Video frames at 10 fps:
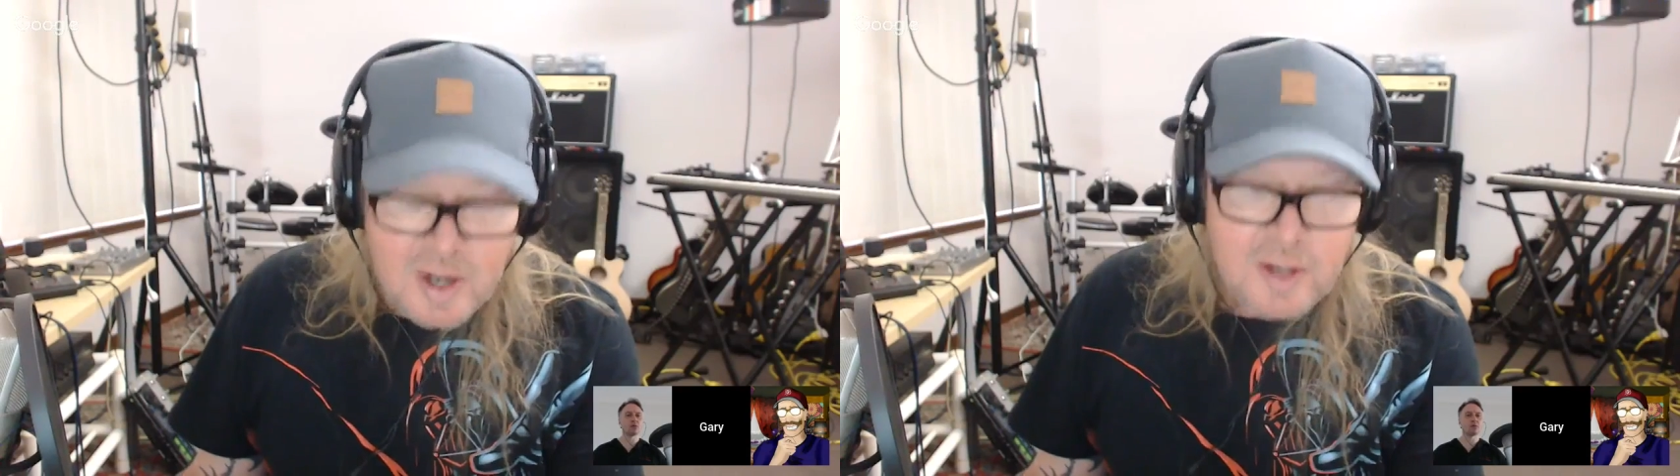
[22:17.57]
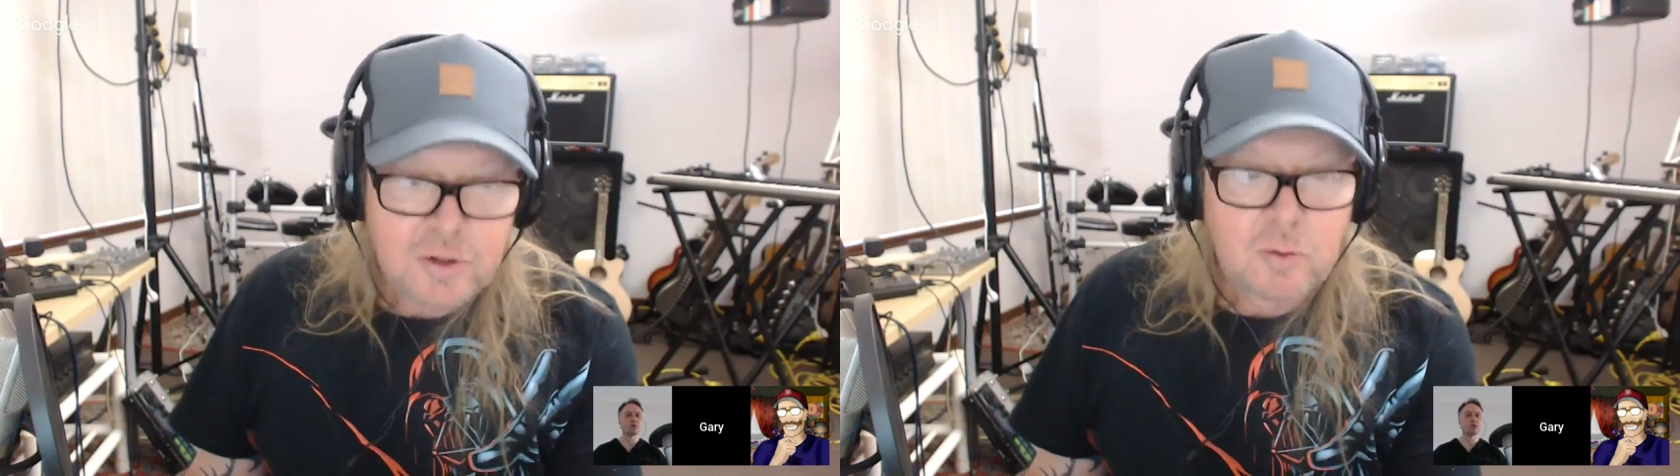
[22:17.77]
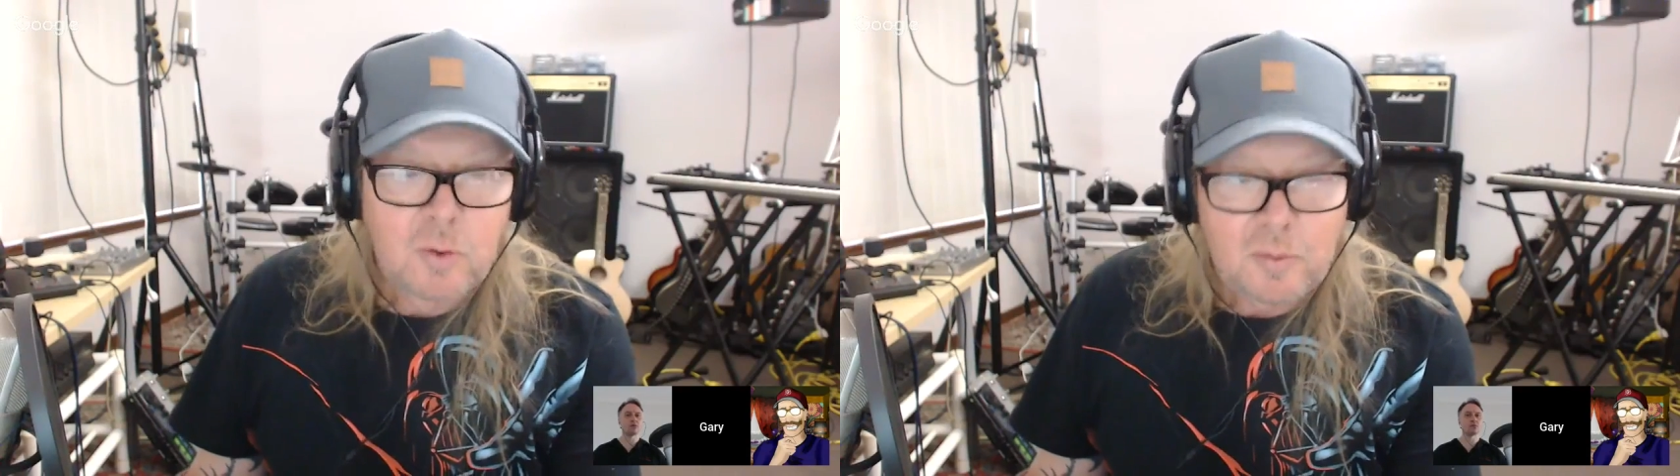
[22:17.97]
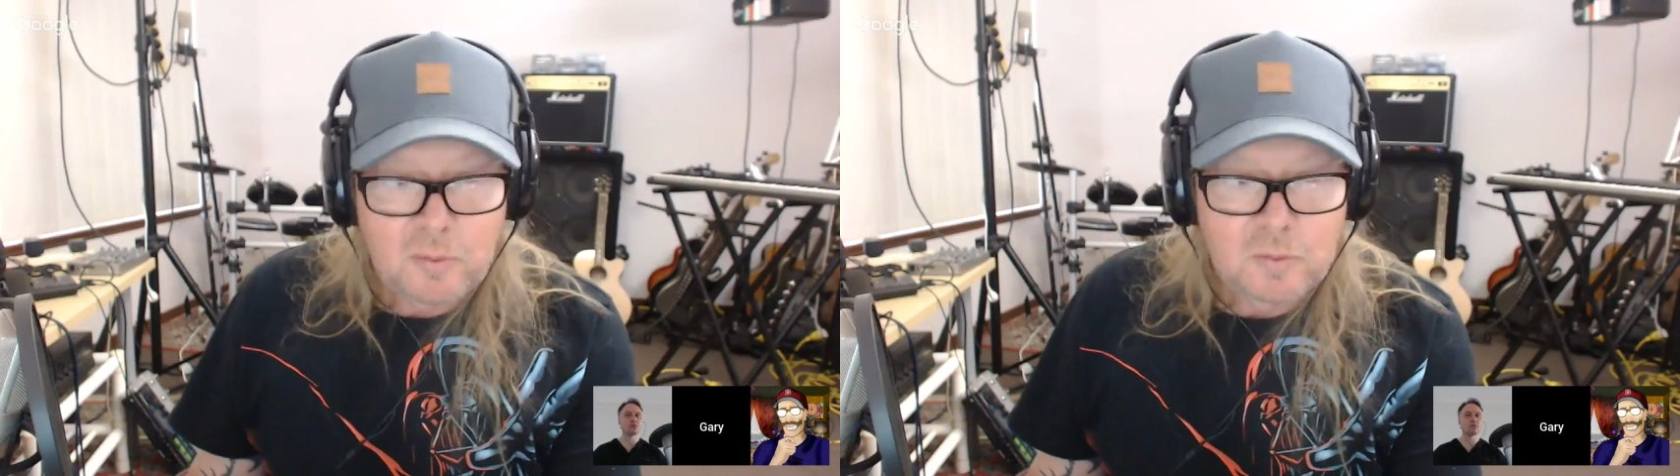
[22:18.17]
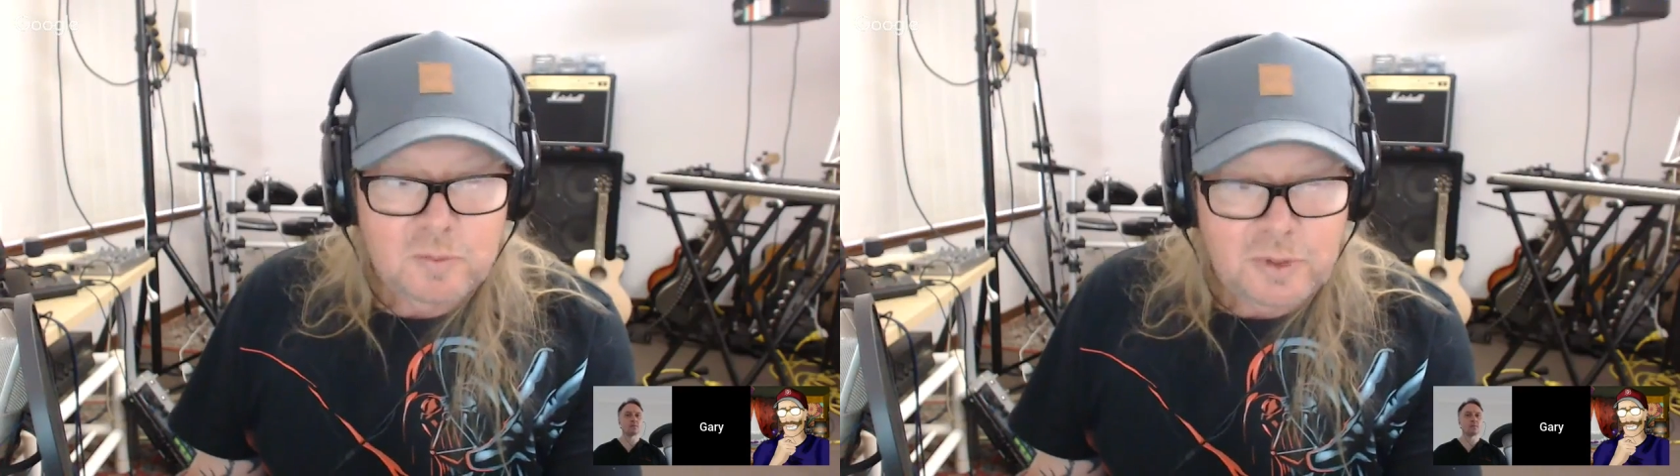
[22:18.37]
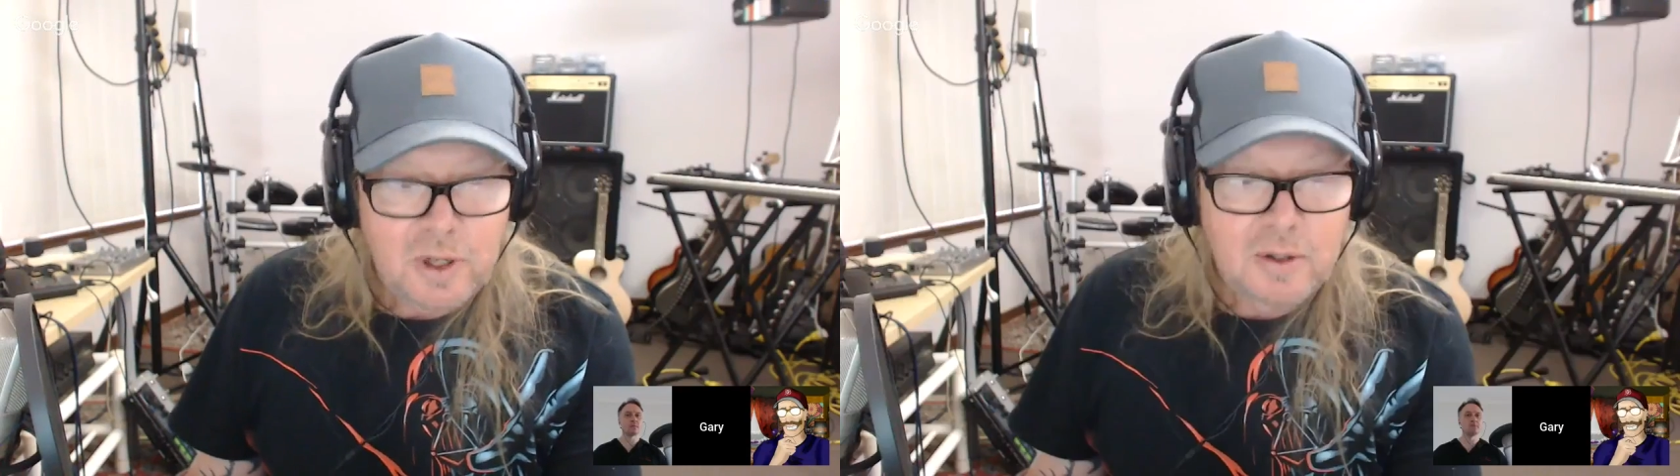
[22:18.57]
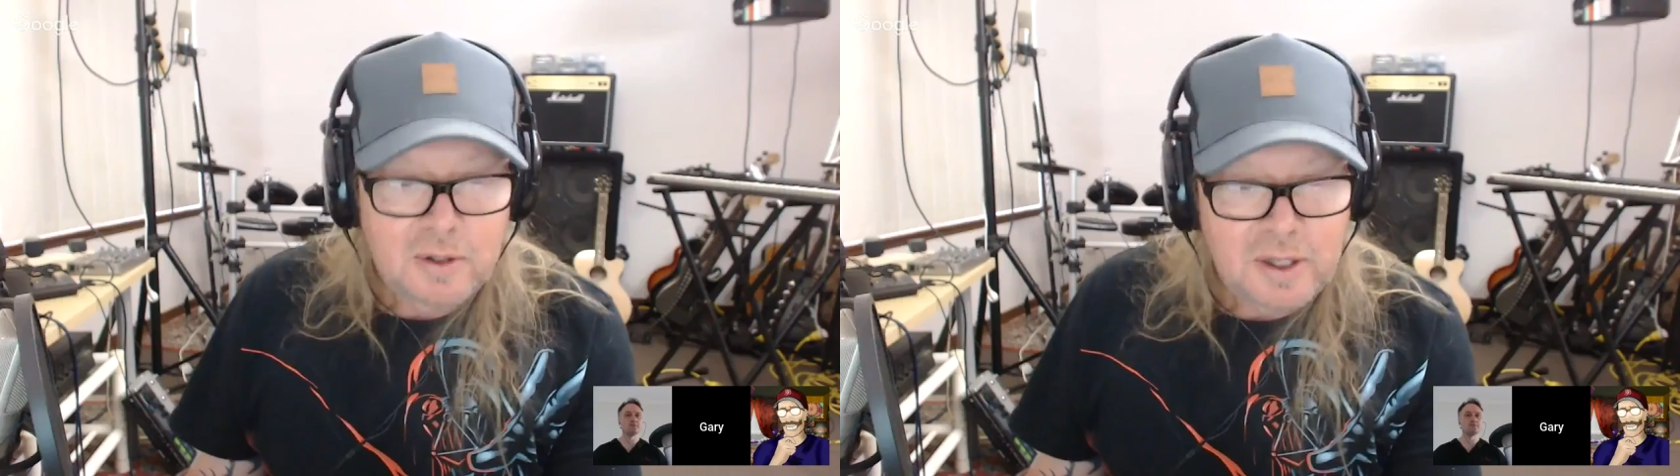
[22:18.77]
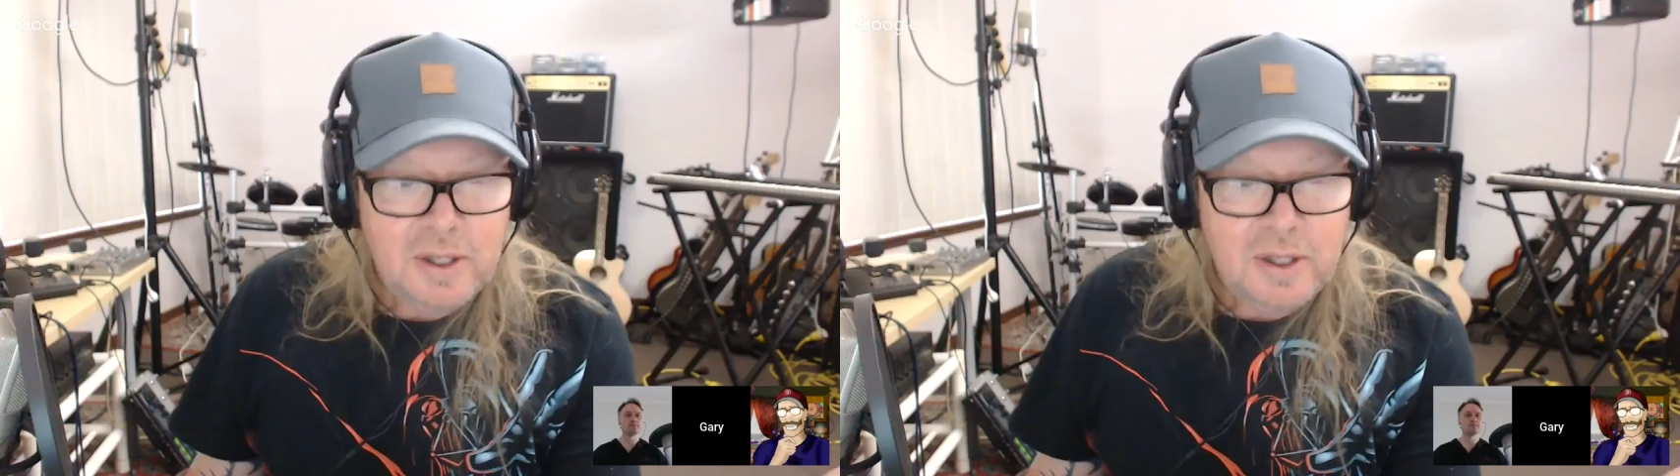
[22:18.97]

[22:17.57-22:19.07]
or what here